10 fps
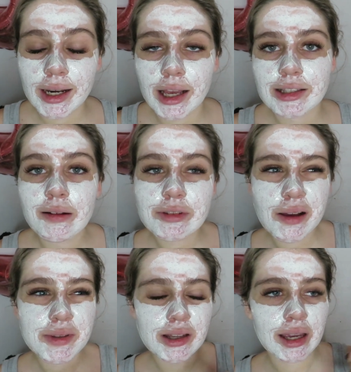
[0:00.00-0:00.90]
Like
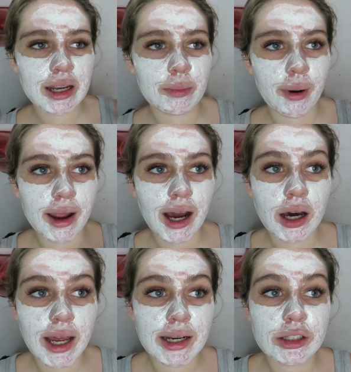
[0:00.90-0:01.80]
sometimes I'll get a
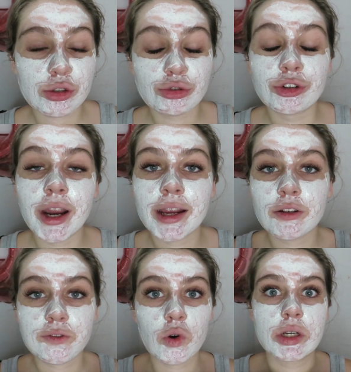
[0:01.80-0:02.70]
breakout and it's
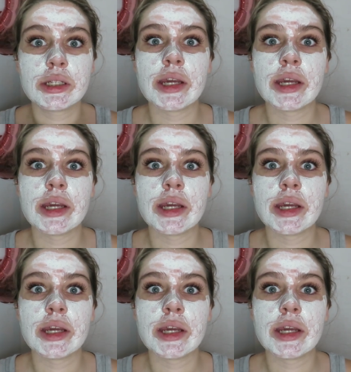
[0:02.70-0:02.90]
red for